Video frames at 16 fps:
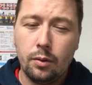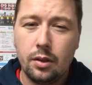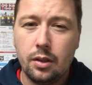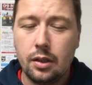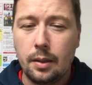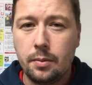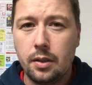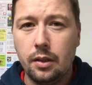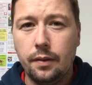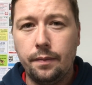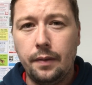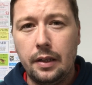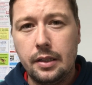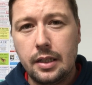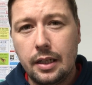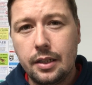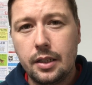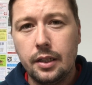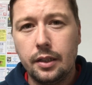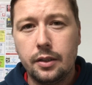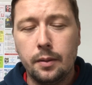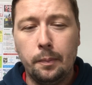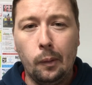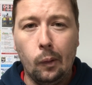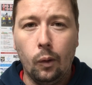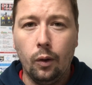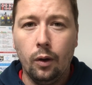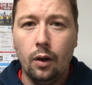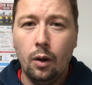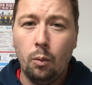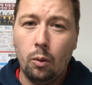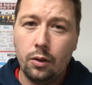which is absolutely fantastic support
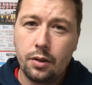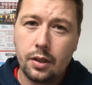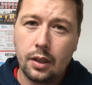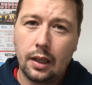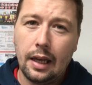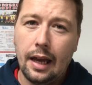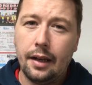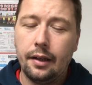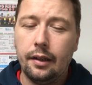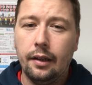once again.